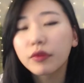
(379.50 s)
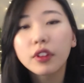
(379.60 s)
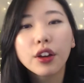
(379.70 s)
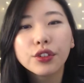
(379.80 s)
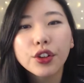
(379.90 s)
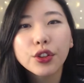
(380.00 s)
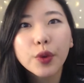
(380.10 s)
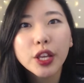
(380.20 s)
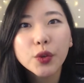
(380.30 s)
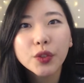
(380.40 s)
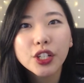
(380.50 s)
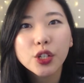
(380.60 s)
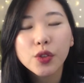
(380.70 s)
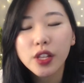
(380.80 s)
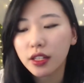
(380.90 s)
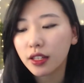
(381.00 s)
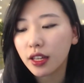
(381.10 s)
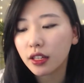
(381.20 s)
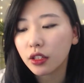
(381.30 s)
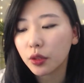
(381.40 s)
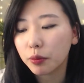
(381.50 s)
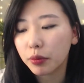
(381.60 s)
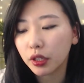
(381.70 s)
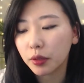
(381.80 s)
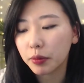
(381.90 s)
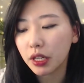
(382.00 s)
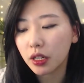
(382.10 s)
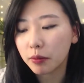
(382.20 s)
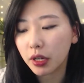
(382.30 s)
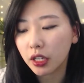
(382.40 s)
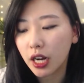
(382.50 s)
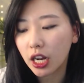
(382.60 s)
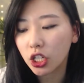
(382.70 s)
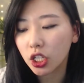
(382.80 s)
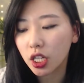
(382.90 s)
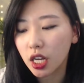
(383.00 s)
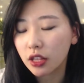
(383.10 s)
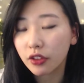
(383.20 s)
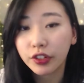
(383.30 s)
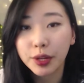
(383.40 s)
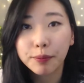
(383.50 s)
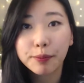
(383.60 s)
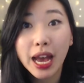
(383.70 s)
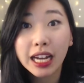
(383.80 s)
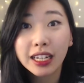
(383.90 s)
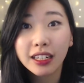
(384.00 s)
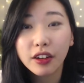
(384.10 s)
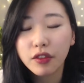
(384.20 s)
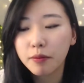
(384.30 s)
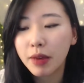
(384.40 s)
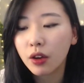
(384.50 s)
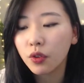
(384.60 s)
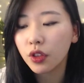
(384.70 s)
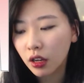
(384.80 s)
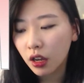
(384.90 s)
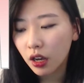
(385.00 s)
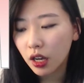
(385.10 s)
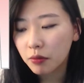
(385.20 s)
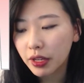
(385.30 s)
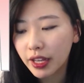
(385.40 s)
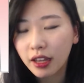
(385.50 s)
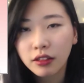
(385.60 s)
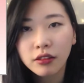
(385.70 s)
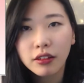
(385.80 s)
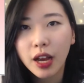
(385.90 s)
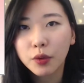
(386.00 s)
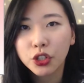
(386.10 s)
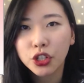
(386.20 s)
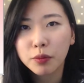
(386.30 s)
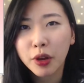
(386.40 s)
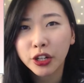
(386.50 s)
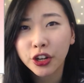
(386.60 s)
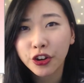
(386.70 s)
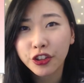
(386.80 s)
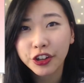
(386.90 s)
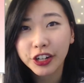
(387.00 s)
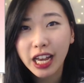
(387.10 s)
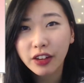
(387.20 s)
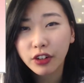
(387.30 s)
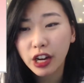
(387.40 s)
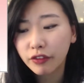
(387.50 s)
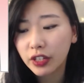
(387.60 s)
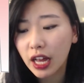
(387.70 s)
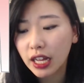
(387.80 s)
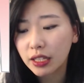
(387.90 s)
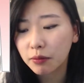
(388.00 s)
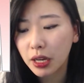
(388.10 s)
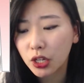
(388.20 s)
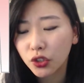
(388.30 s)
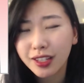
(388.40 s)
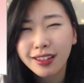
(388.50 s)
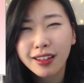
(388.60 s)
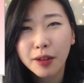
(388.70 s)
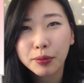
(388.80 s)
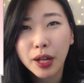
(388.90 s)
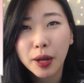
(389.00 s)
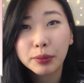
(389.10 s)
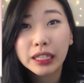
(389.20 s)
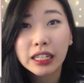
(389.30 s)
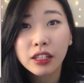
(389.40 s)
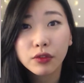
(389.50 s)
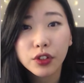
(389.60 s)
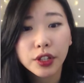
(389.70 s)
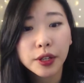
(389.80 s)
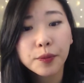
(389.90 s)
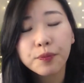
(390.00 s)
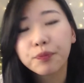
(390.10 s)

Another way you can do this is to put the peanut butter actually in the very back of the mouth. Again, I would just monitor their gag reflex and make sure it's not unpleasant for them.